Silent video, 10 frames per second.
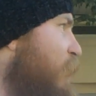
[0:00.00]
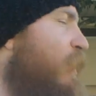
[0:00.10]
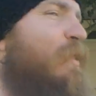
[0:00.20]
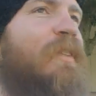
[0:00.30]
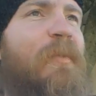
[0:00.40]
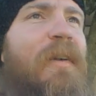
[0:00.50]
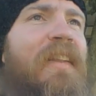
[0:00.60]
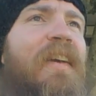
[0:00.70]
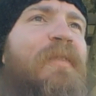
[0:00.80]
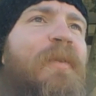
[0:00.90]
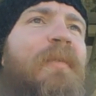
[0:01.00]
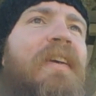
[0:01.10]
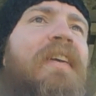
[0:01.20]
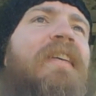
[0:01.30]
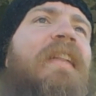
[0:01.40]
I've ever seen in my life. I'm
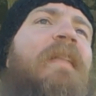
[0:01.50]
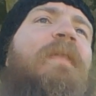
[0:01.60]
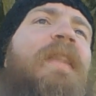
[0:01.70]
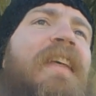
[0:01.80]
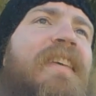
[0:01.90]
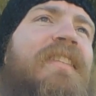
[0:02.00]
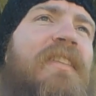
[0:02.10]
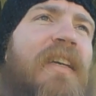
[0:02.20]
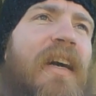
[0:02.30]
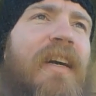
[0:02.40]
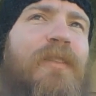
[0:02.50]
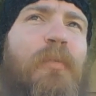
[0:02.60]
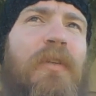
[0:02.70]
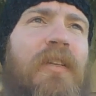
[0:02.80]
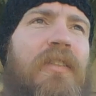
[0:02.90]
like, and this is God's
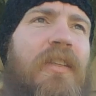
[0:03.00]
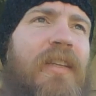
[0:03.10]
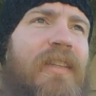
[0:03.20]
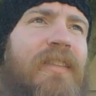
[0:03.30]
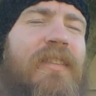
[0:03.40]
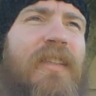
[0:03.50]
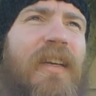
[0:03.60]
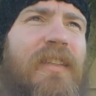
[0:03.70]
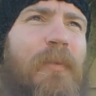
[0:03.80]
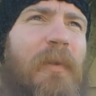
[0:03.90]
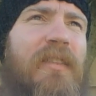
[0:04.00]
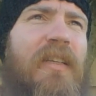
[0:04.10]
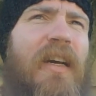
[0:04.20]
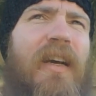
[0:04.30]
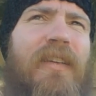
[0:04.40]
production. Like this is the best
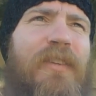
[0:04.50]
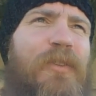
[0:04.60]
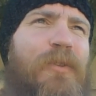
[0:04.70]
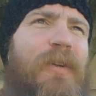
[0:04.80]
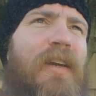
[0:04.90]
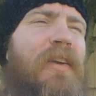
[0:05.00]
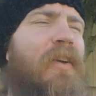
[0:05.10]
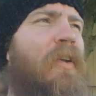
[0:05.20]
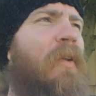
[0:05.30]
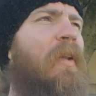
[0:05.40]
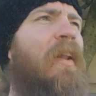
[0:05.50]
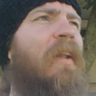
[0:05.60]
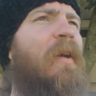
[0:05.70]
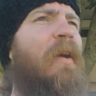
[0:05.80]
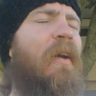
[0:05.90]
God could do right here.
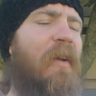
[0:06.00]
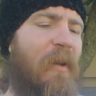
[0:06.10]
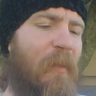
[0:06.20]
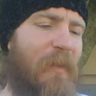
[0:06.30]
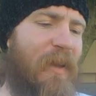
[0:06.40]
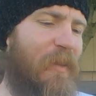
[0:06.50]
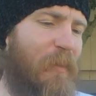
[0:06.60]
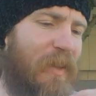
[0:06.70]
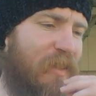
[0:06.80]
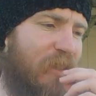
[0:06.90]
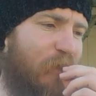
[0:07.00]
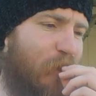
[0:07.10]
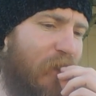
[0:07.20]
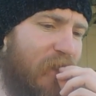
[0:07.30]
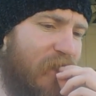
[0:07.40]
It just is
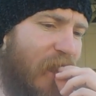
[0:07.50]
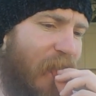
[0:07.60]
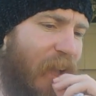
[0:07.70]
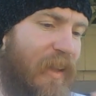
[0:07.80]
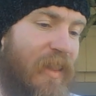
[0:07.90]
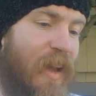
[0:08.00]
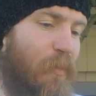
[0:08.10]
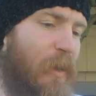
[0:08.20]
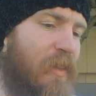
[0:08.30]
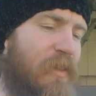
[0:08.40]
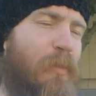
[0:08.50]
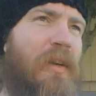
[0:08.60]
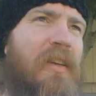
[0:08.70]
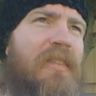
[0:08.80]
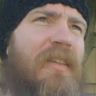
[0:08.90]
what it is. I can laugh about it at this
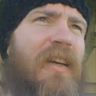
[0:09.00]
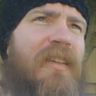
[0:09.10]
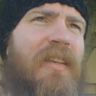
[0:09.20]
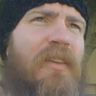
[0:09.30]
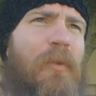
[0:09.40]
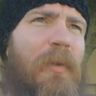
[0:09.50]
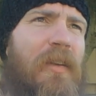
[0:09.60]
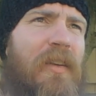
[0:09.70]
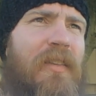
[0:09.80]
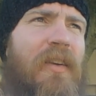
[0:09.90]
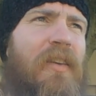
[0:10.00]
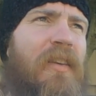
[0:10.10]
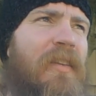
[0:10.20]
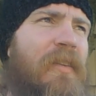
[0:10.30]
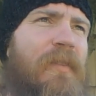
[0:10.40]
point because I know better, because I
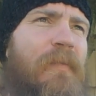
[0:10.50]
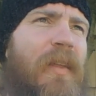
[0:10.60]
already